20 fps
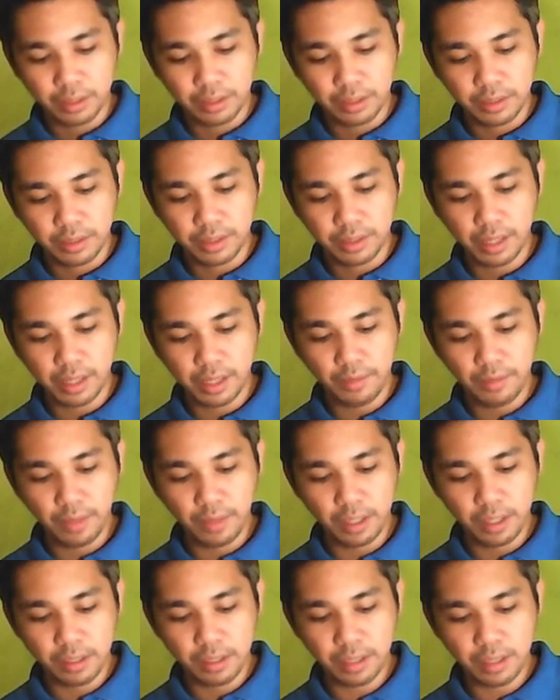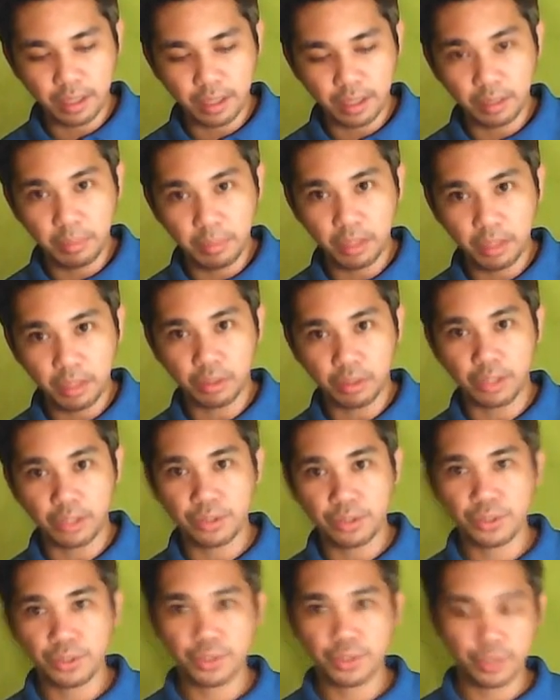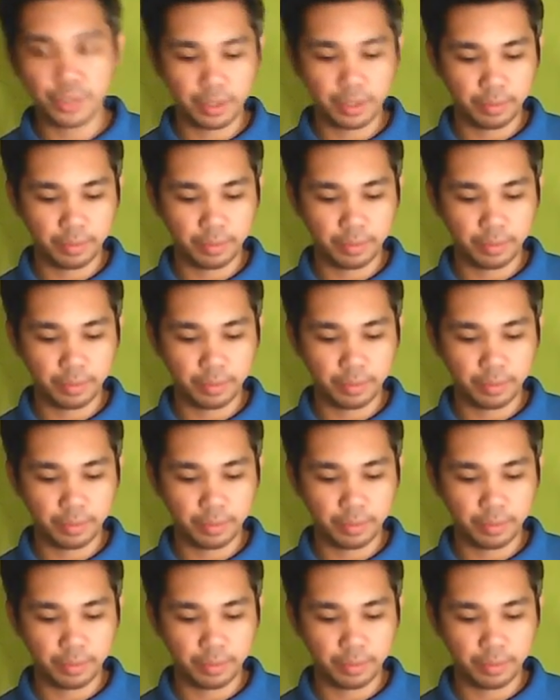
7 centimeters